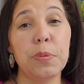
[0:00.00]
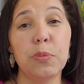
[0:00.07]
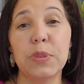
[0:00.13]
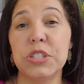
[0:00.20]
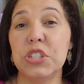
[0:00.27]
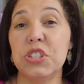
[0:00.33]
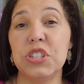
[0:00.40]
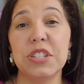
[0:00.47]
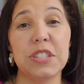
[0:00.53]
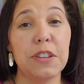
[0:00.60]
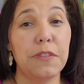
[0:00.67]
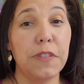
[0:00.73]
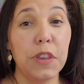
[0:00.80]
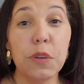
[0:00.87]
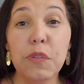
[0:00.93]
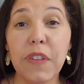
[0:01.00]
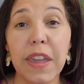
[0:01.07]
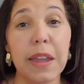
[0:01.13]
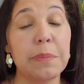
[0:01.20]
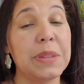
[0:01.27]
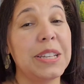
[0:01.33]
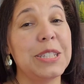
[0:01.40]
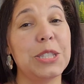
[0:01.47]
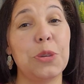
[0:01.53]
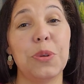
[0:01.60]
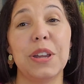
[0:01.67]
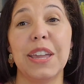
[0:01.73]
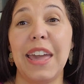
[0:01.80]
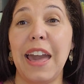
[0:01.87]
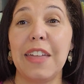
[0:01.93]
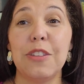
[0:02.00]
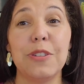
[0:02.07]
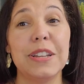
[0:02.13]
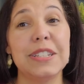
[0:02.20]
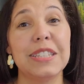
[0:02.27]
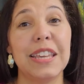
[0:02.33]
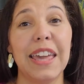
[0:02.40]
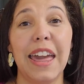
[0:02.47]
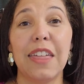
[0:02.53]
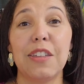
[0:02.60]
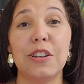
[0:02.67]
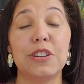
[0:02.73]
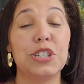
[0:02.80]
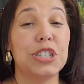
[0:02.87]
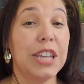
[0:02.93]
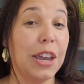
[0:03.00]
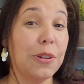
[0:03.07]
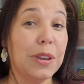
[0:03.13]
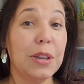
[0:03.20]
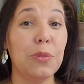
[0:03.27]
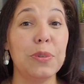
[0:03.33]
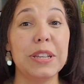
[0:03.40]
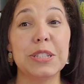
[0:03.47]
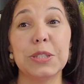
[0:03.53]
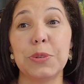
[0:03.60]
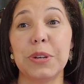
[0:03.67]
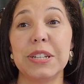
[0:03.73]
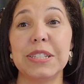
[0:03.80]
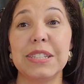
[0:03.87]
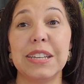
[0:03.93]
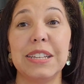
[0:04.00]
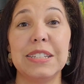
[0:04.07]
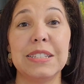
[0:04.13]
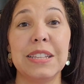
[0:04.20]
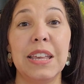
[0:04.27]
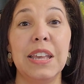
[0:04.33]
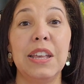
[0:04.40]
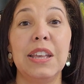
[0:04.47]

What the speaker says: which is just a few families who are gathering together, sharing resources?